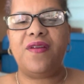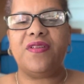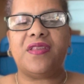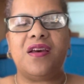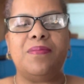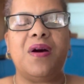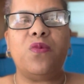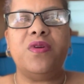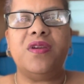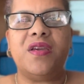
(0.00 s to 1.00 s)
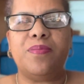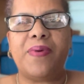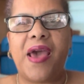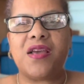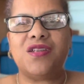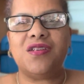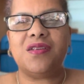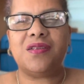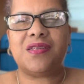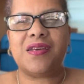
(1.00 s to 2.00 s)
ever thought about when you get
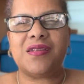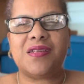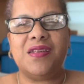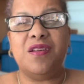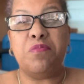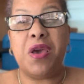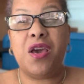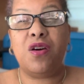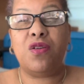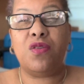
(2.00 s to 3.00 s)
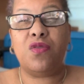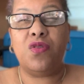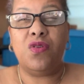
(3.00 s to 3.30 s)
packages sent in the mail